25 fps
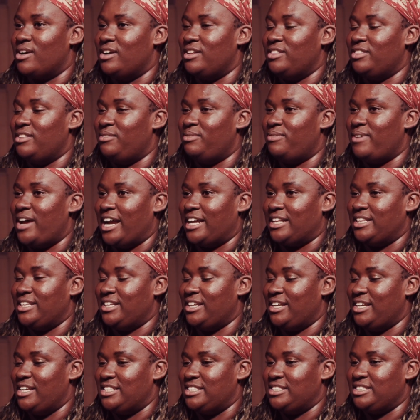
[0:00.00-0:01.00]
or the fact
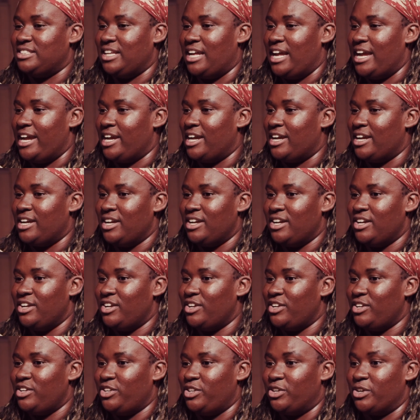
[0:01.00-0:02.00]
that it's, like,
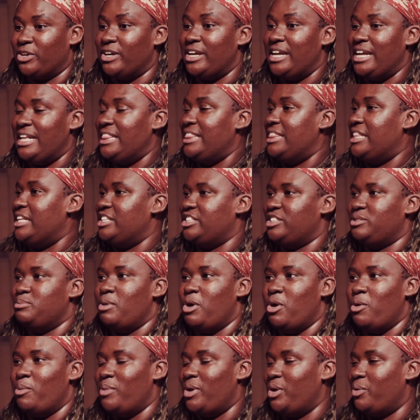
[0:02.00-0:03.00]
you're in this
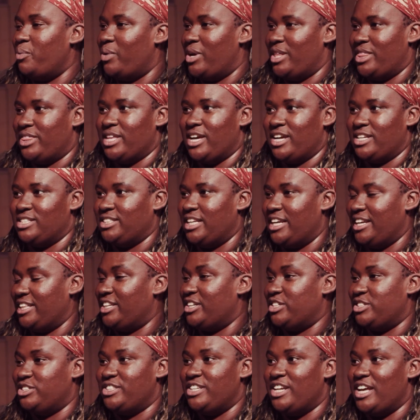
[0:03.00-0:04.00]
moment with us, like,
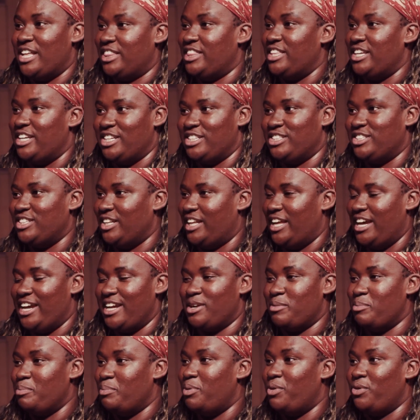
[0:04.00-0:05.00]
there's nothing to,
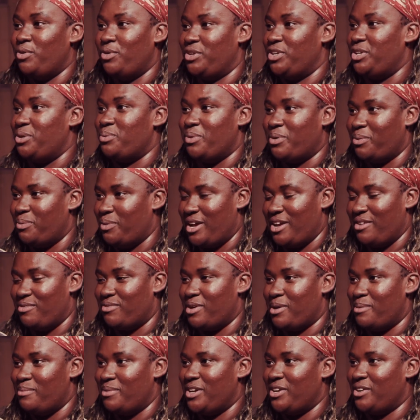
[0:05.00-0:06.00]
like, pull you away
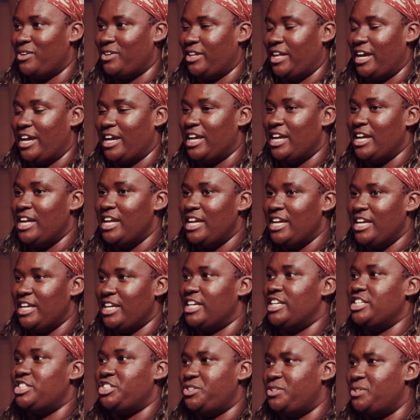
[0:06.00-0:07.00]
from it or, like,
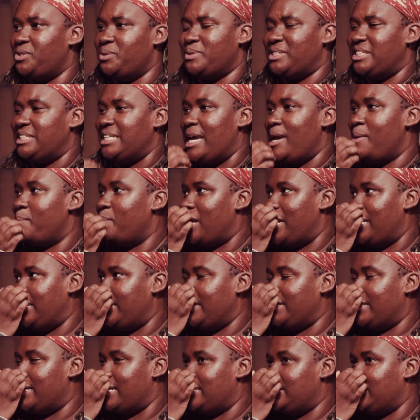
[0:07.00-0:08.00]
get you to escape, and I
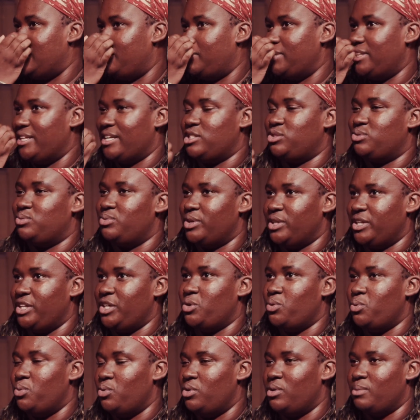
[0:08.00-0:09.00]
think that's something that's really
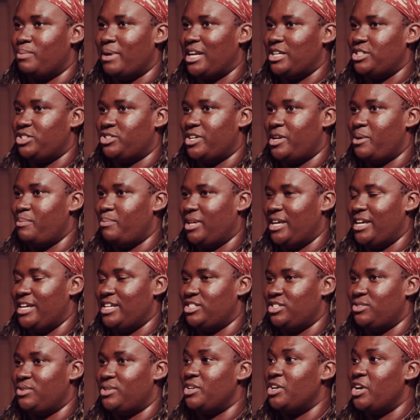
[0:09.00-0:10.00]
cool about a straight play
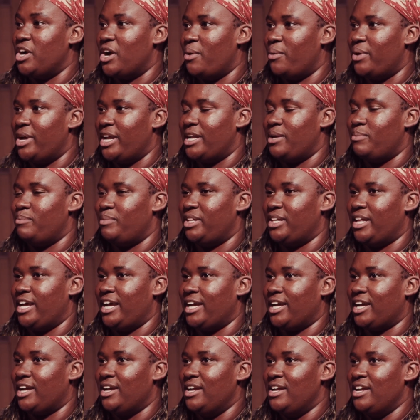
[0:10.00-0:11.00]
is you can go in and be
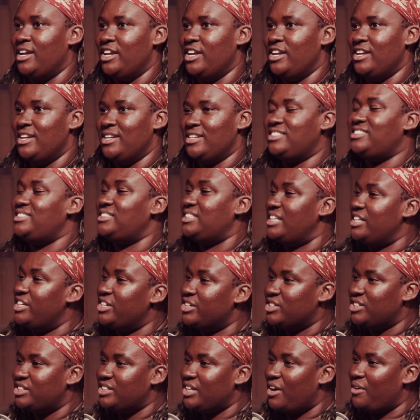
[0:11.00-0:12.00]
like, see
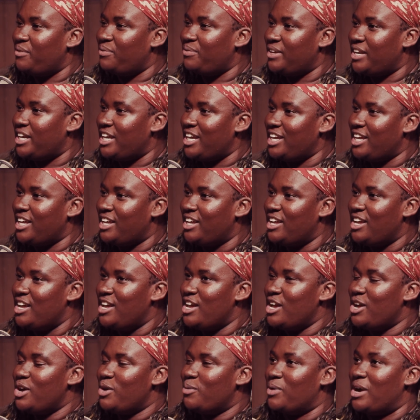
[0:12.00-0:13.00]
yourself in it,
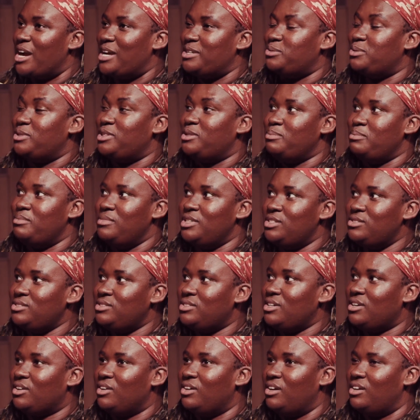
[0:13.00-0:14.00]
whereas with
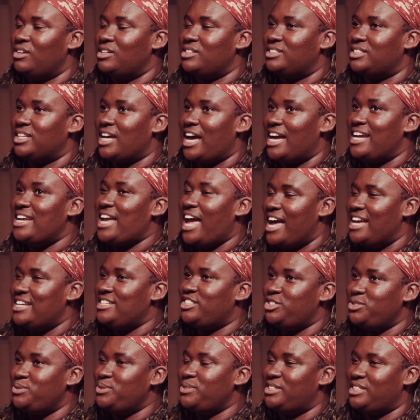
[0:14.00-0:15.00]
musicals, I
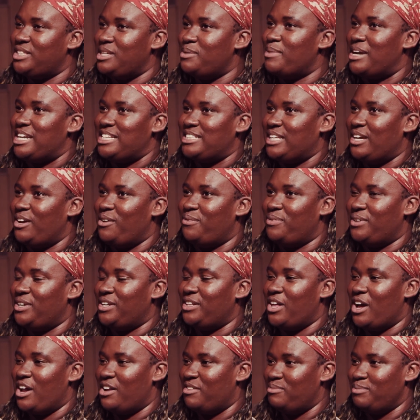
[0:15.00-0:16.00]
do see myself in a
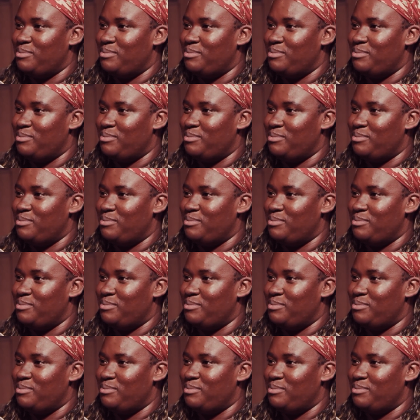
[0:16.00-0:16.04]
lot of